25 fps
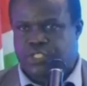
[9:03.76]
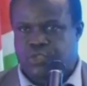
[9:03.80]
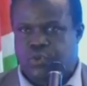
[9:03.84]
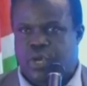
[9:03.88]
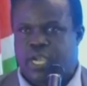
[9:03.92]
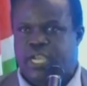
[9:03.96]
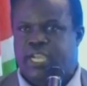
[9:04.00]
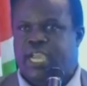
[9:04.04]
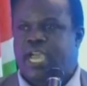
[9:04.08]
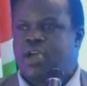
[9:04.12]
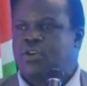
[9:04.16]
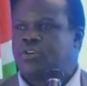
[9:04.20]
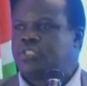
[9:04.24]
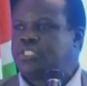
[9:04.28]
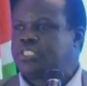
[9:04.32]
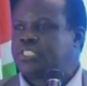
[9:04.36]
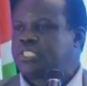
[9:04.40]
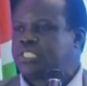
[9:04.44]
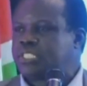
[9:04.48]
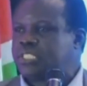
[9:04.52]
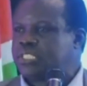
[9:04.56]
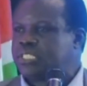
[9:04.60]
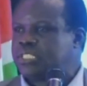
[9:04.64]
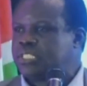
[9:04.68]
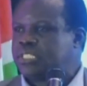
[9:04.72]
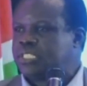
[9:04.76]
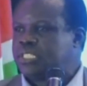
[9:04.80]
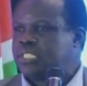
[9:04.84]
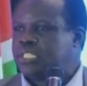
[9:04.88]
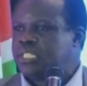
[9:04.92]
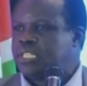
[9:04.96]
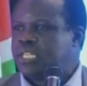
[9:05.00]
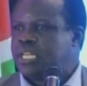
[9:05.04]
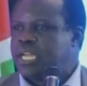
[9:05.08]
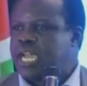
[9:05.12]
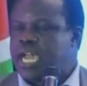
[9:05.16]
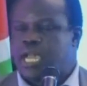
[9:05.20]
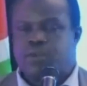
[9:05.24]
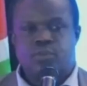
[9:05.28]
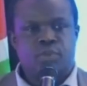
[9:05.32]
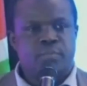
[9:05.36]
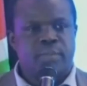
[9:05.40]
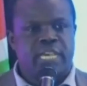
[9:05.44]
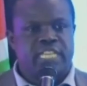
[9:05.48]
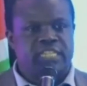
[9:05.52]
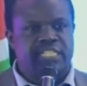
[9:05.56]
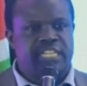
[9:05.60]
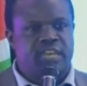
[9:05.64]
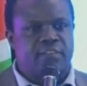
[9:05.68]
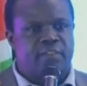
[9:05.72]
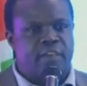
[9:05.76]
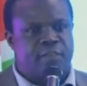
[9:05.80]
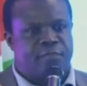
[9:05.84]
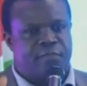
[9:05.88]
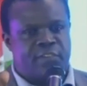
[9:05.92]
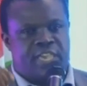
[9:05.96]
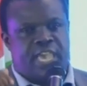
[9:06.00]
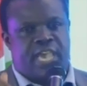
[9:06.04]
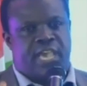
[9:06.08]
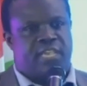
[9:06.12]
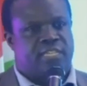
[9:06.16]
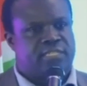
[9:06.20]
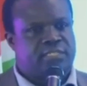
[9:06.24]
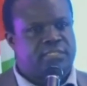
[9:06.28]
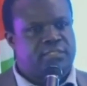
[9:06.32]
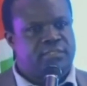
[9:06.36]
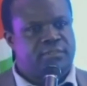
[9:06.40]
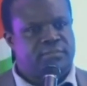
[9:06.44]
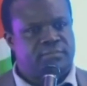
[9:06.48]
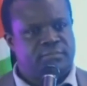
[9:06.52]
held to account. And we must never fear.